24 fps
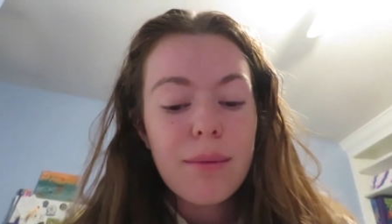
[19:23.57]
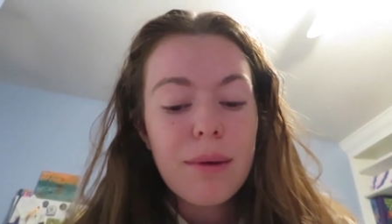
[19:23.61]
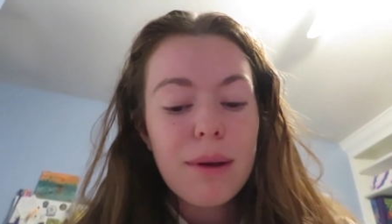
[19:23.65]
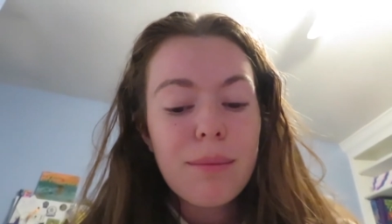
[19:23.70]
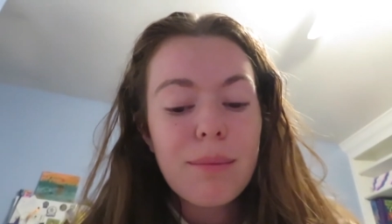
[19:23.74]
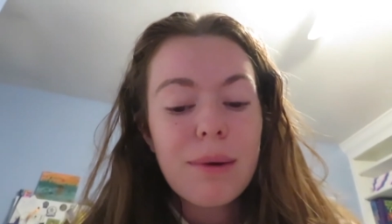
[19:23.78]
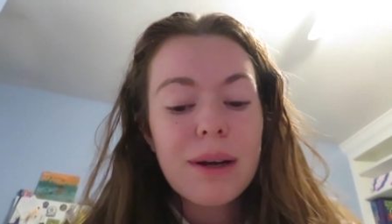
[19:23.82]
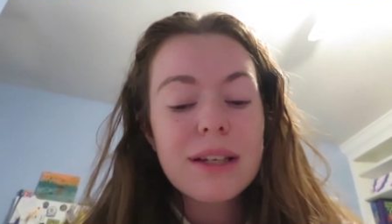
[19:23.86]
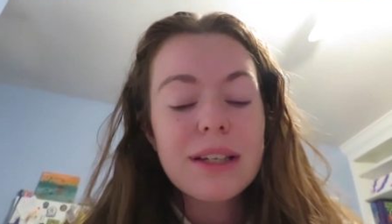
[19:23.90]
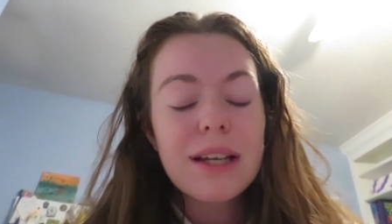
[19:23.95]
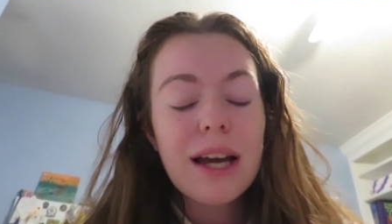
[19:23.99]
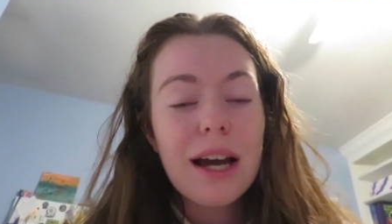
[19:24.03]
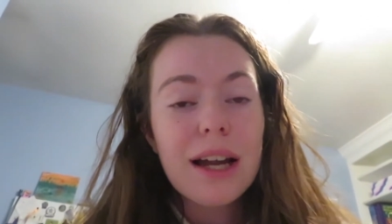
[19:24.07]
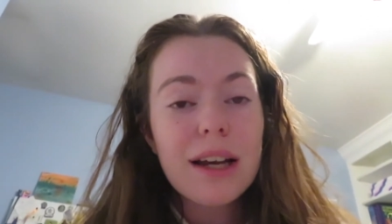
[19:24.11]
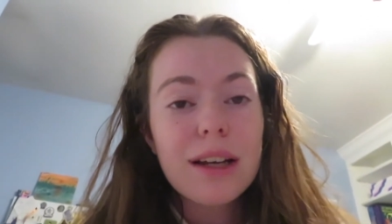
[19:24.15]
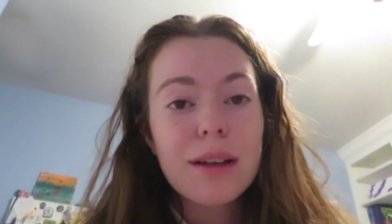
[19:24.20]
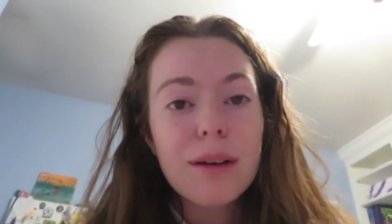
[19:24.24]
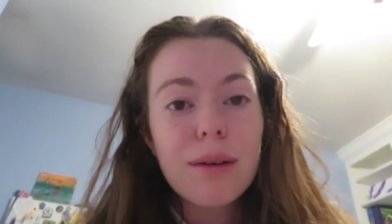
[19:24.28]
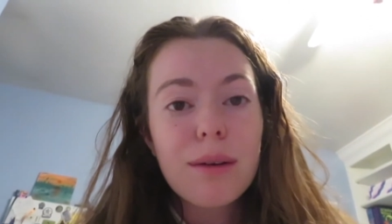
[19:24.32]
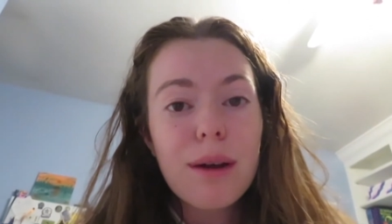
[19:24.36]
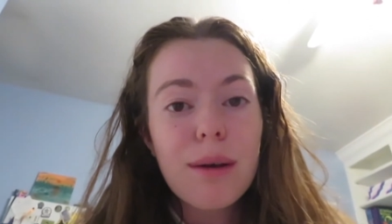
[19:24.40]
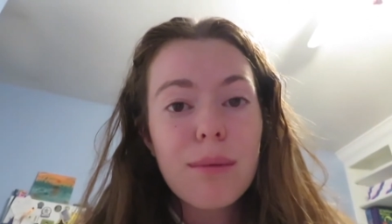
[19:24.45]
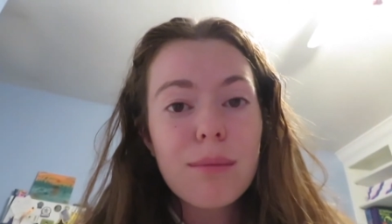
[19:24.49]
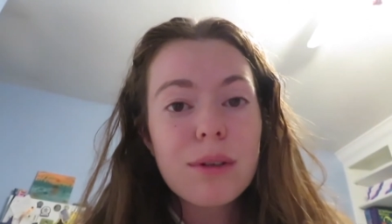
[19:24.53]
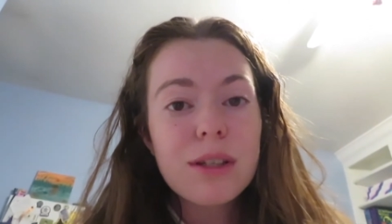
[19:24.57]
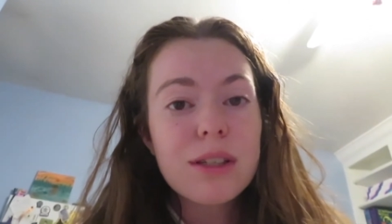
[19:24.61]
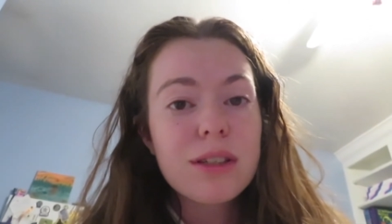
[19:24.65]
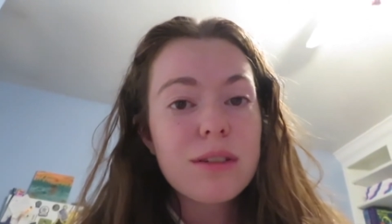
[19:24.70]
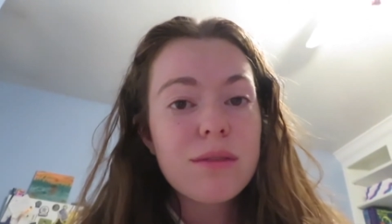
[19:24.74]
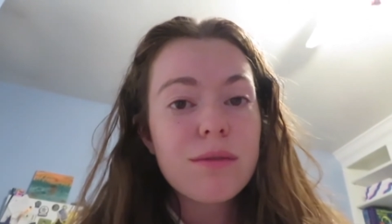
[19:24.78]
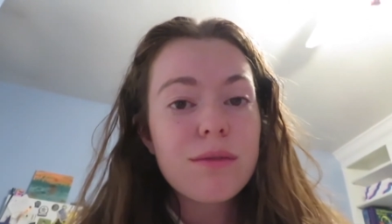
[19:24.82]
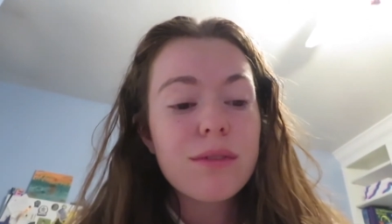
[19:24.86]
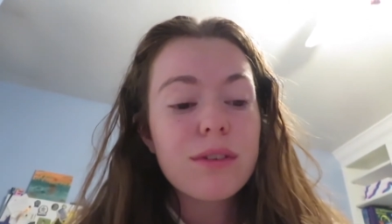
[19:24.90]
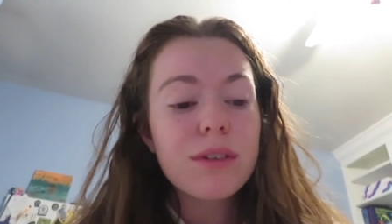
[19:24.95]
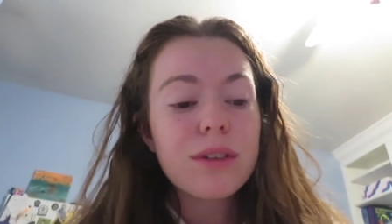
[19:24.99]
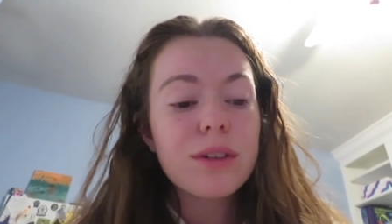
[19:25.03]
made my dad go get me
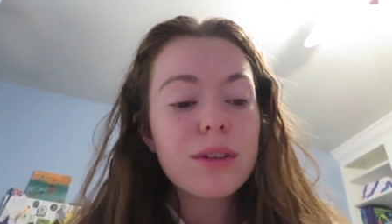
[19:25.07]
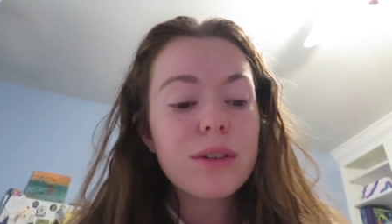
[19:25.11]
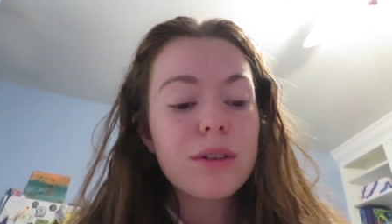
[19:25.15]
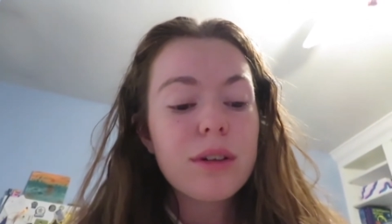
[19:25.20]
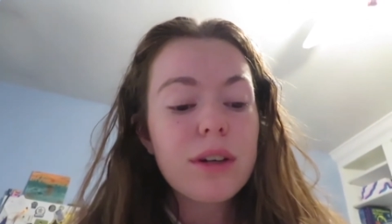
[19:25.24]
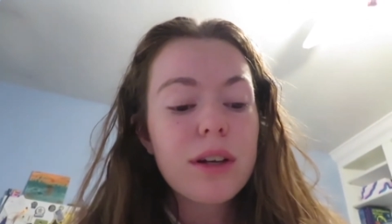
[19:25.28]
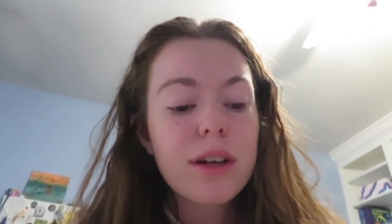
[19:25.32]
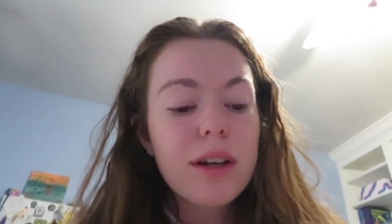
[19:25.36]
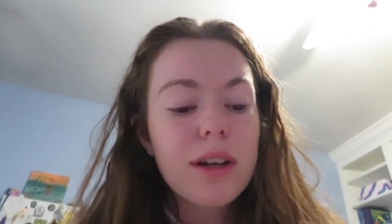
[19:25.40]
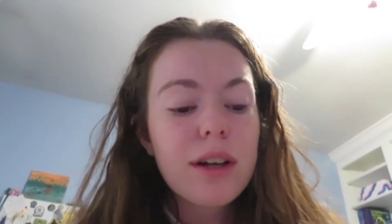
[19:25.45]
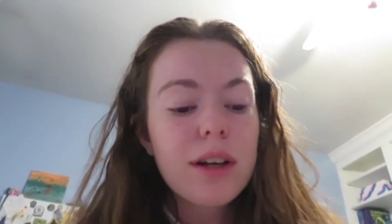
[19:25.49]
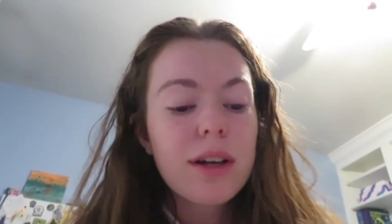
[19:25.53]
some food.